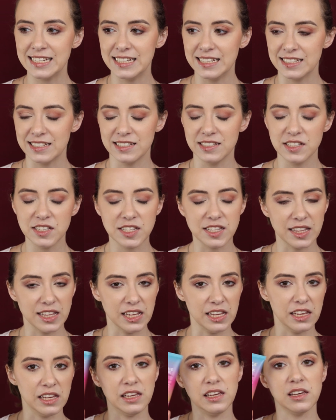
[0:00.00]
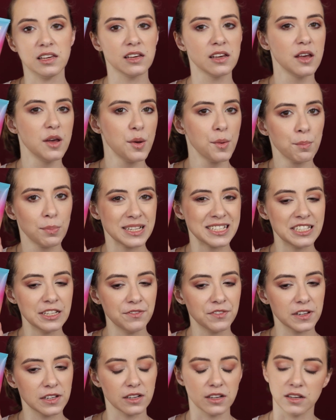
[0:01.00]
is the
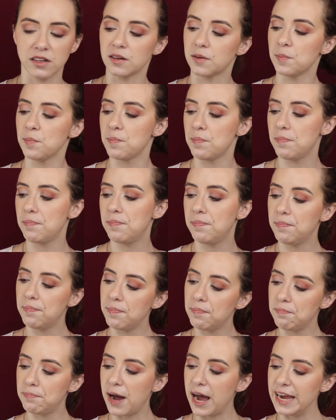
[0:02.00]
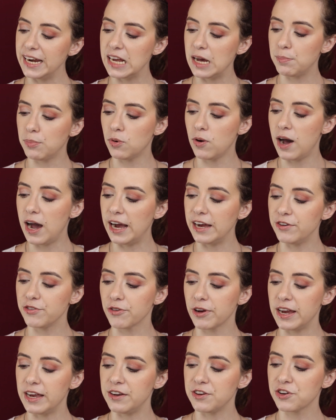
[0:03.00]
Pacifica Pineapple
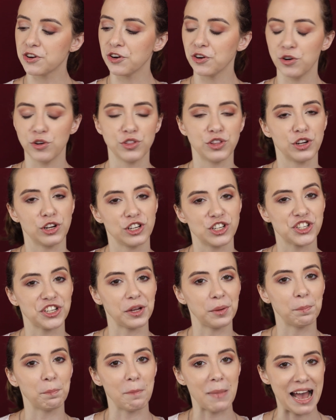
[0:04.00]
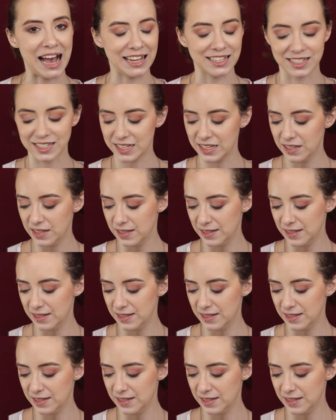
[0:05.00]
Hydrate Curl Nourishing Mask.